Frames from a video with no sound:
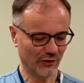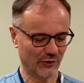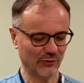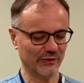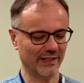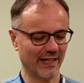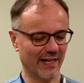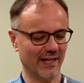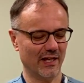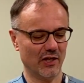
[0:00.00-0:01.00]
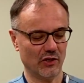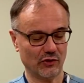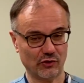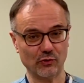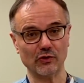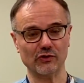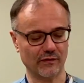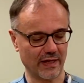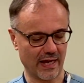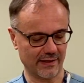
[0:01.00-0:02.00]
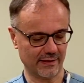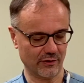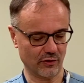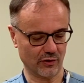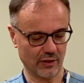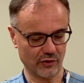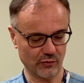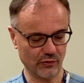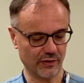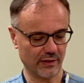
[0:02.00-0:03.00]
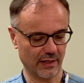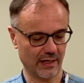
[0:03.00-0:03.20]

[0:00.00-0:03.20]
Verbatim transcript: to the source of gas that you're gonna use,